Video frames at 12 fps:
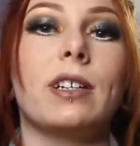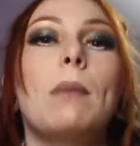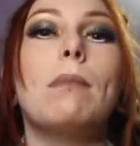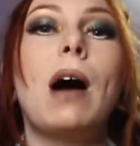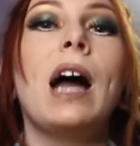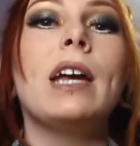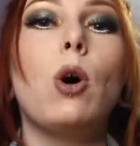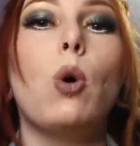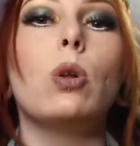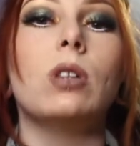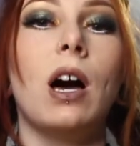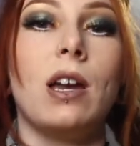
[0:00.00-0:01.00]
My
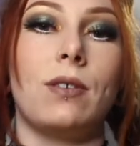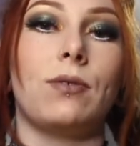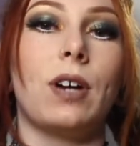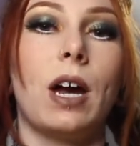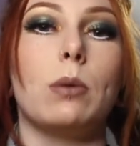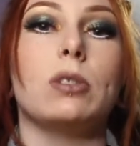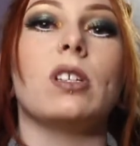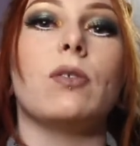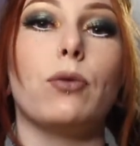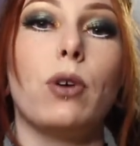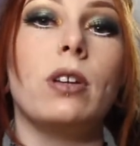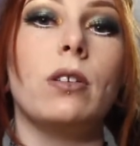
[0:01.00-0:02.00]
whole life, I was
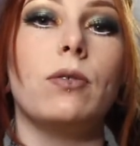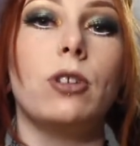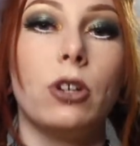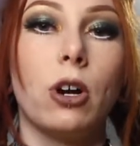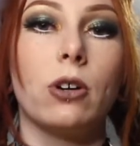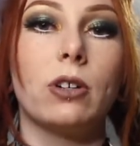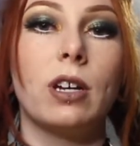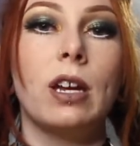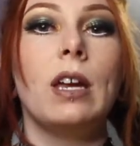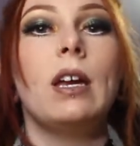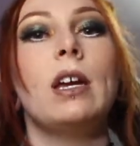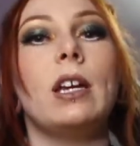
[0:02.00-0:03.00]
afraid of the dark,
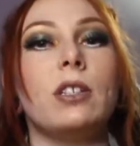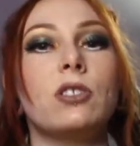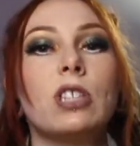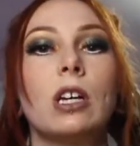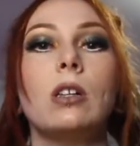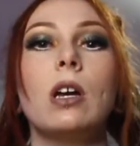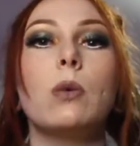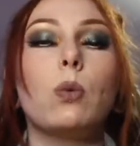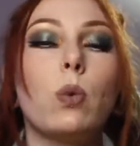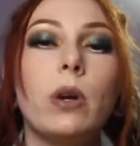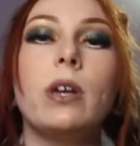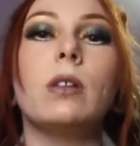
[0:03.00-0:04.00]
until I
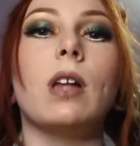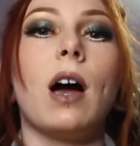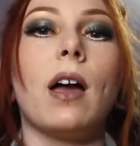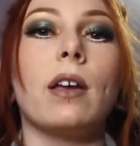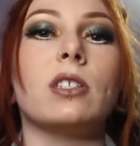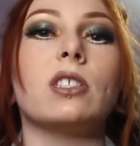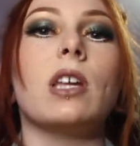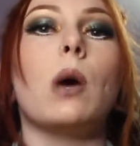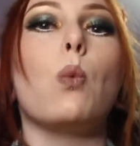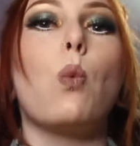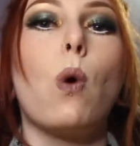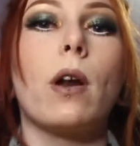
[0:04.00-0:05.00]
realized
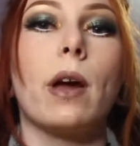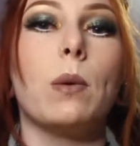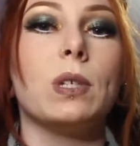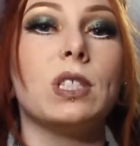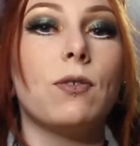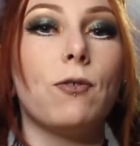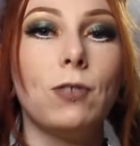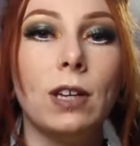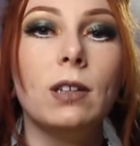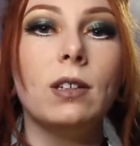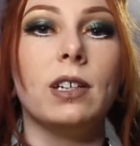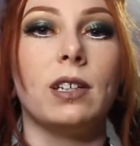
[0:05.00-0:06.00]
that what I was
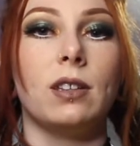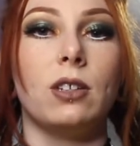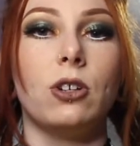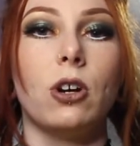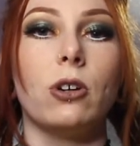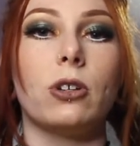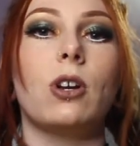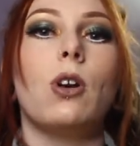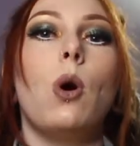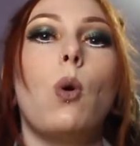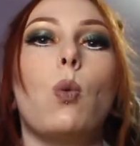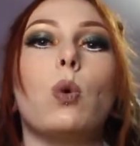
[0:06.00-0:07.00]
feeling in the dark
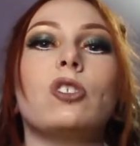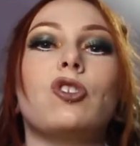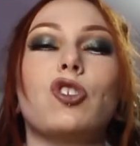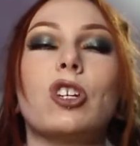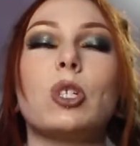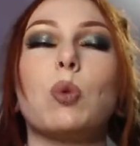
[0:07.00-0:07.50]
was just